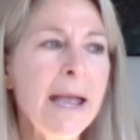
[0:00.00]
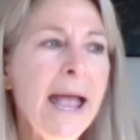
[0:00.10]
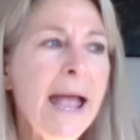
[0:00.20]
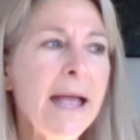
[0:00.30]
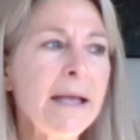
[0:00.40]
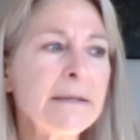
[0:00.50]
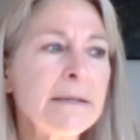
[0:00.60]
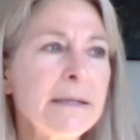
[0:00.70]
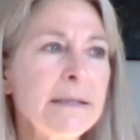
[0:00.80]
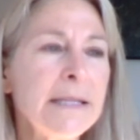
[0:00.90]
And
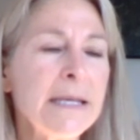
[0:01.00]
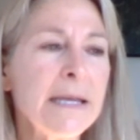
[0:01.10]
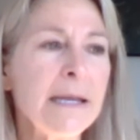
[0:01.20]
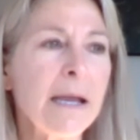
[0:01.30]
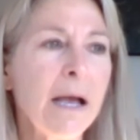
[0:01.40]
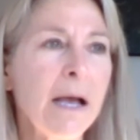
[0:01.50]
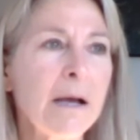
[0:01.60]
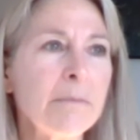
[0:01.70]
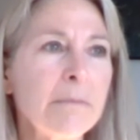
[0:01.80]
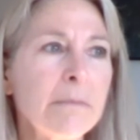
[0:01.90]
the,
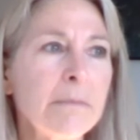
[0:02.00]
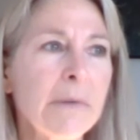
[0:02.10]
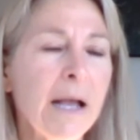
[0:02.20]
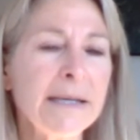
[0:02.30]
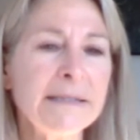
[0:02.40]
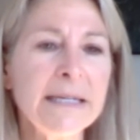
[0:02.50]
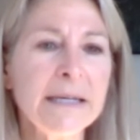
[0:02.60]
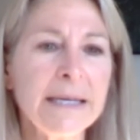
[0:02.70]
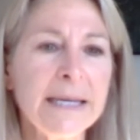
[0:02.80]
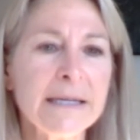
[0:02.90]
um,
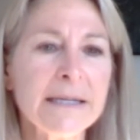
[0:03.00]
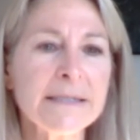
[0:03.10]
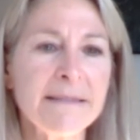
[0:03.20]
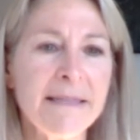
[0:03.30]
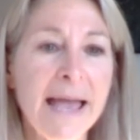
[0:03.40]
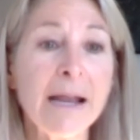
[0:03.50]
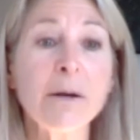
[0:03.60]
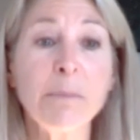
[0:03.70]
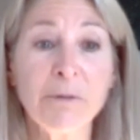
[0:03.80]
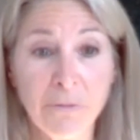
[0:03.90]
idea is that
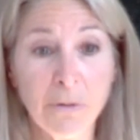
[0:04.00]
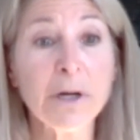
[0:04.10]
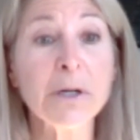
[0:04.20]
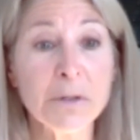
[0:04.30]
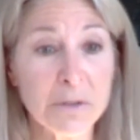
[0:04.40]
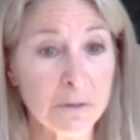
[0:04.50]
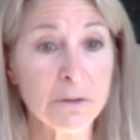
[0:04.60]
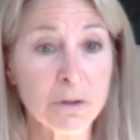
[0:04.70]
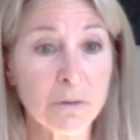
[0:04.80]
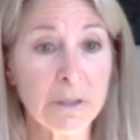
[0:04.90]
before your
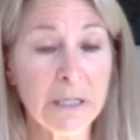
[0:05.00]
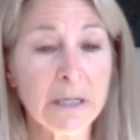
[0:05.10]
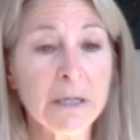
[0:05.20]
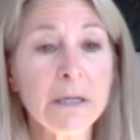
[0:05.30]
surgery,